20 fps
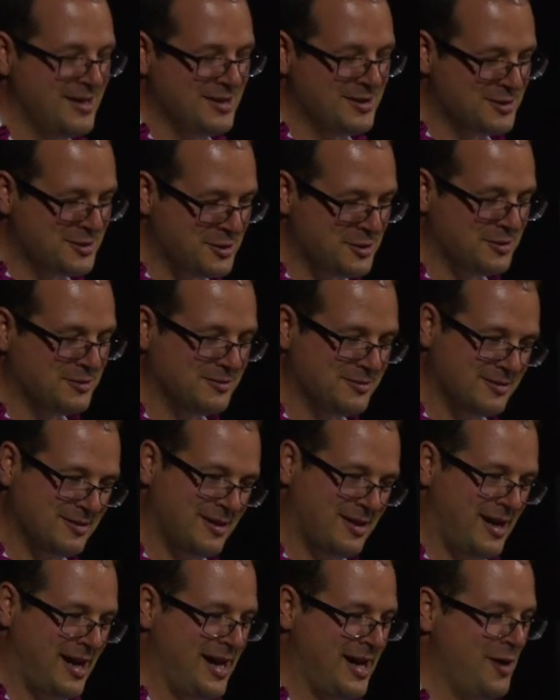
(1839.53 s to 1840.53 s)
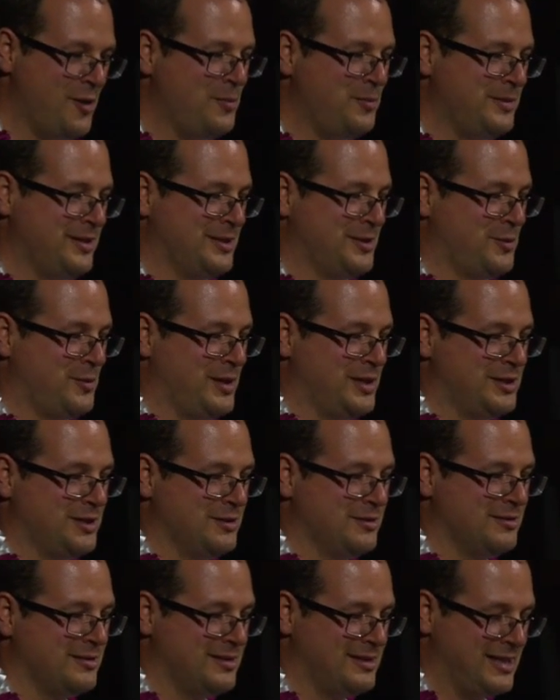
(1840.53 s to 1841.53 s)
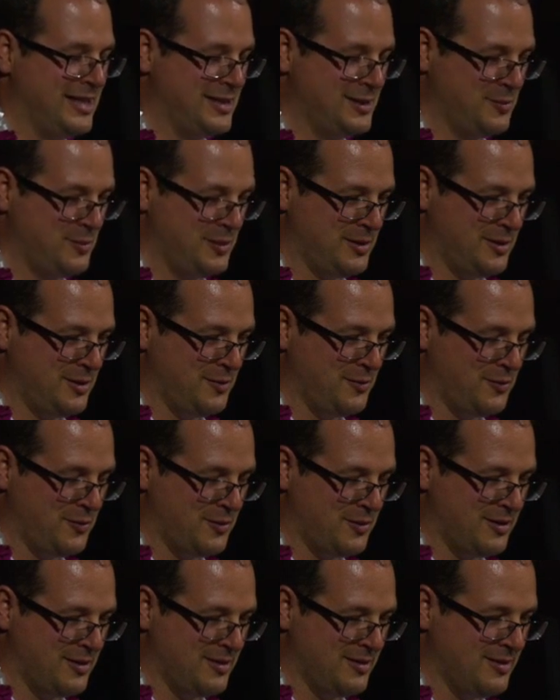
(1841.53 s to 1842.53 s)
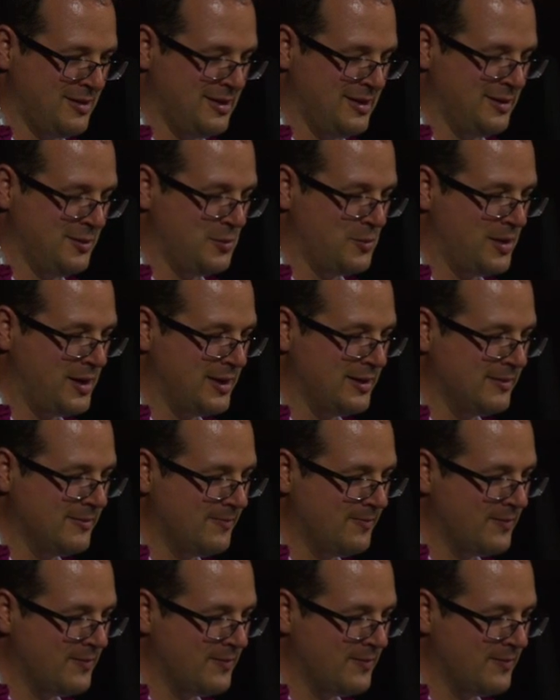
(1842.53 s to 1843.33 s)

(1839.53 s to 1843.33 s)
So I hope this question stays with you for a little while.